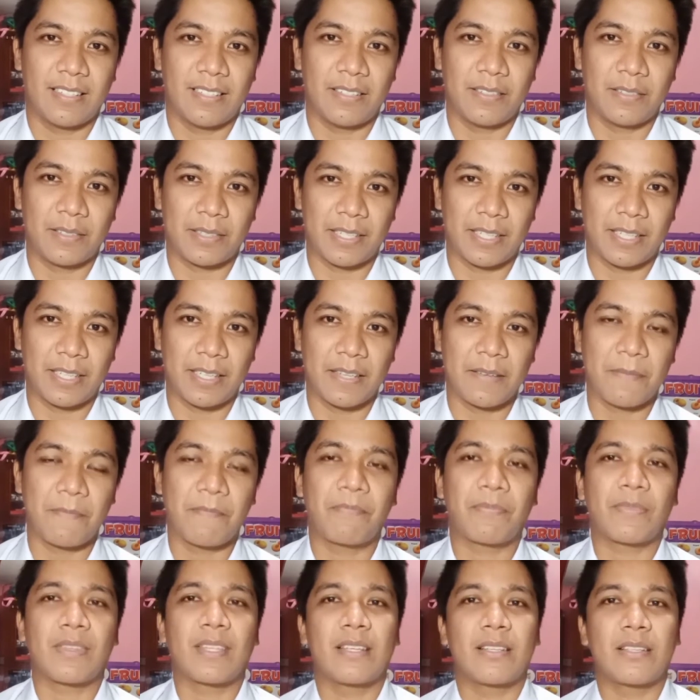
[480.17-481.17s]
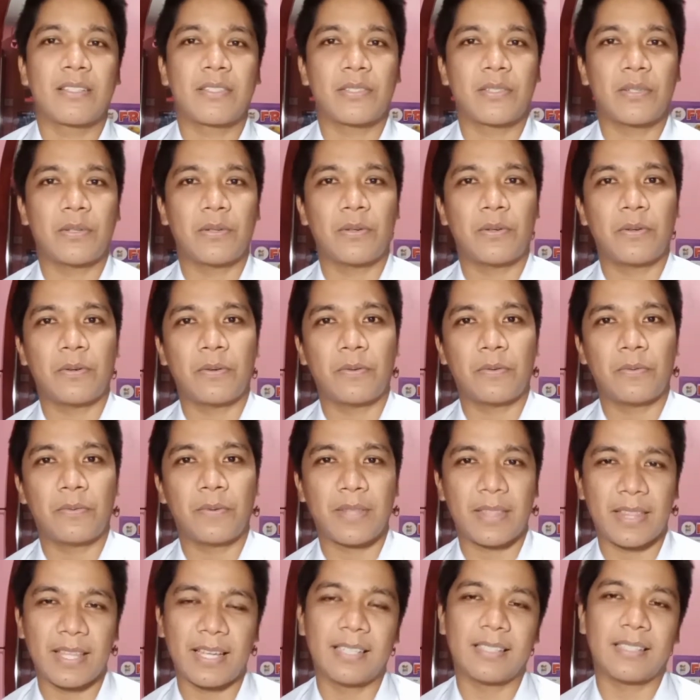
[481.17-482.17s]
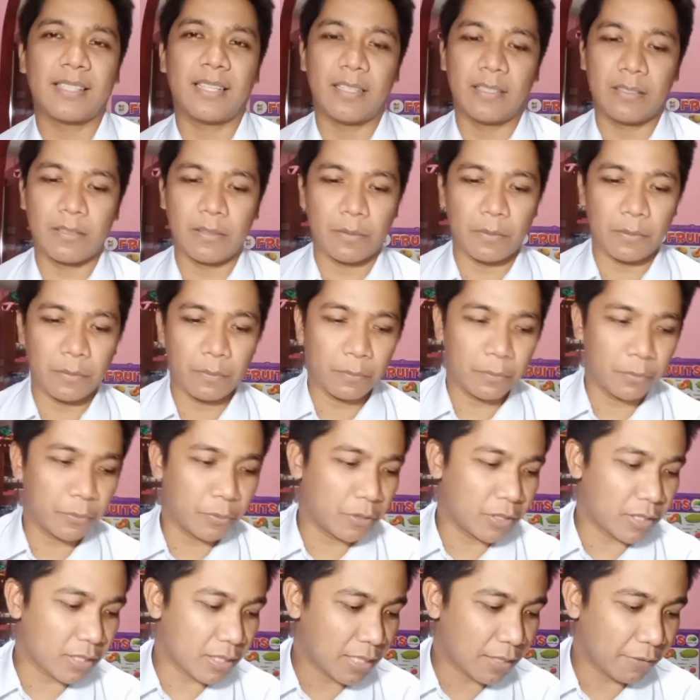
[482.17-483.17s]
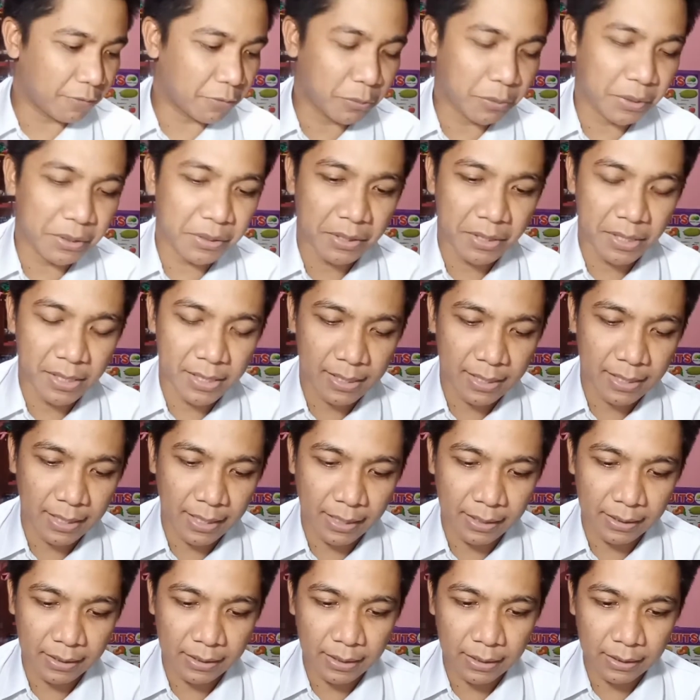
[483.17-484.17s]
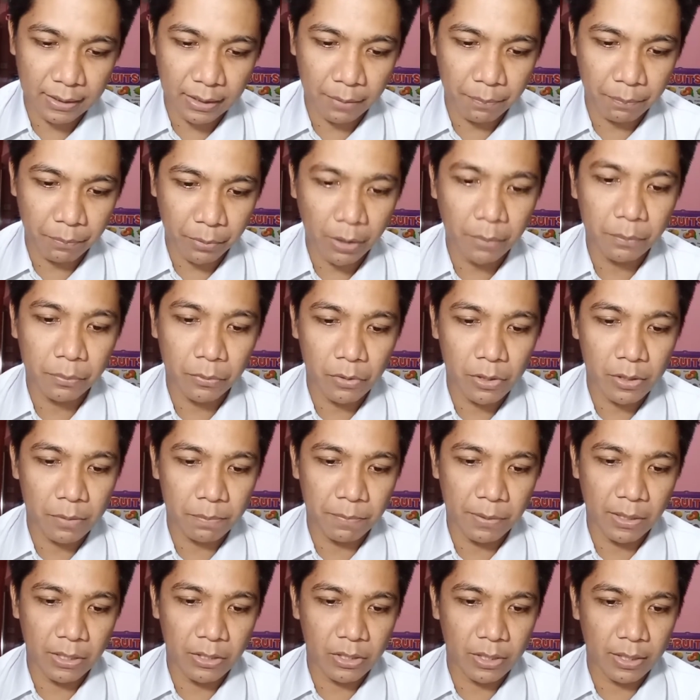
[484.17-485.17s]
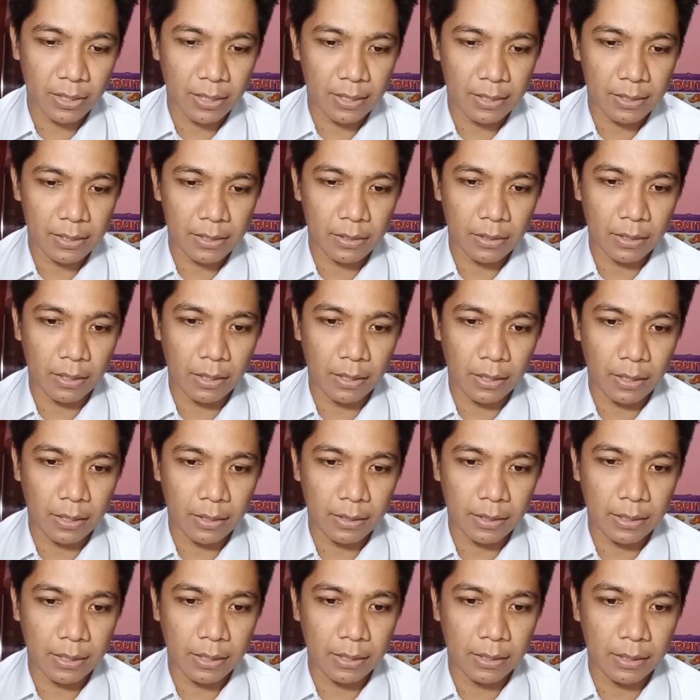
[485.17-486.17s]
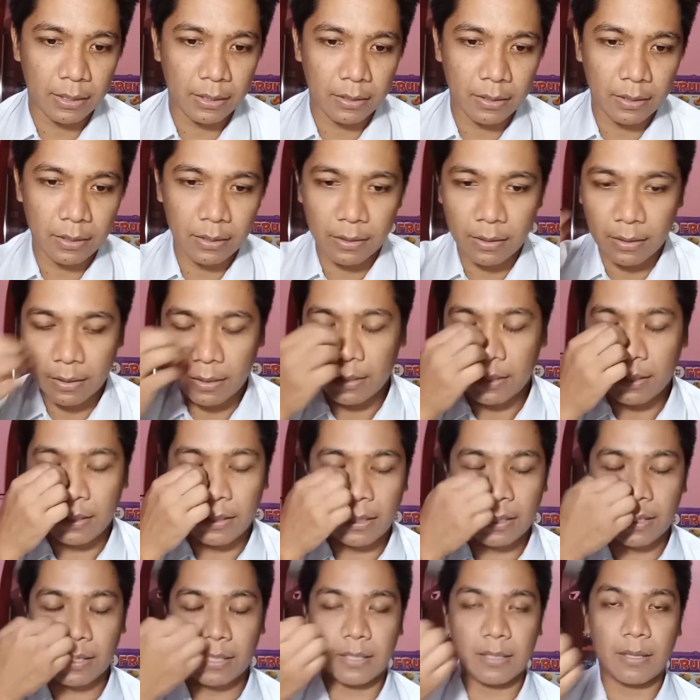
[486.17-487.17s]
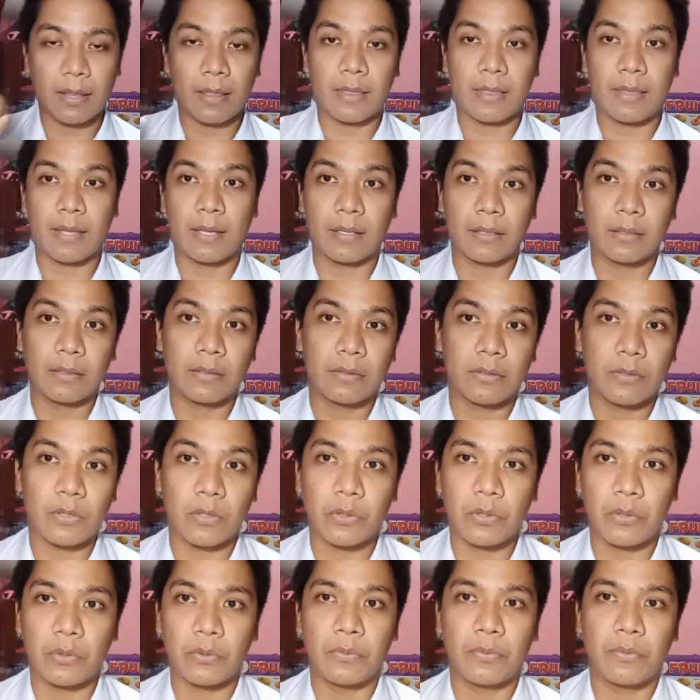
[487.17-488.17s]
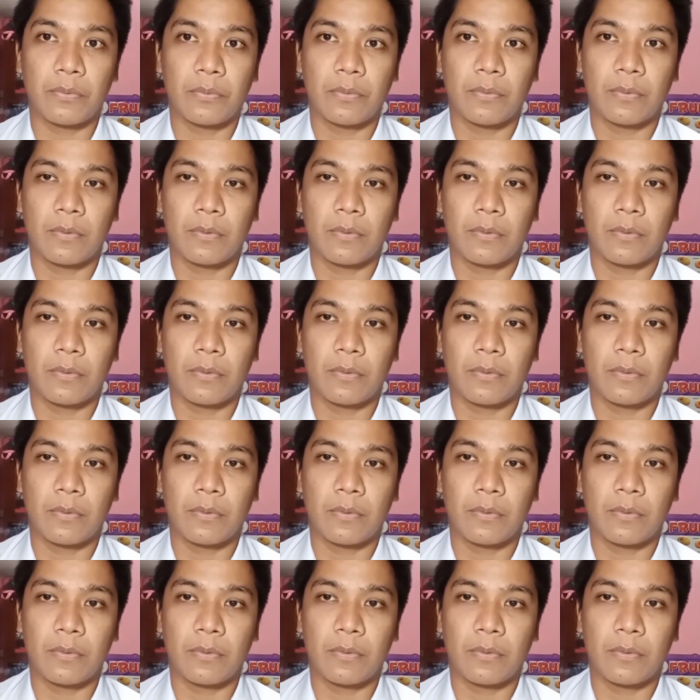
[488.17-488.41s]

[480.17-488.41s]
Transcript: Okay? So, with that, we just have to understand that impromptu speech is a really hard thing to do.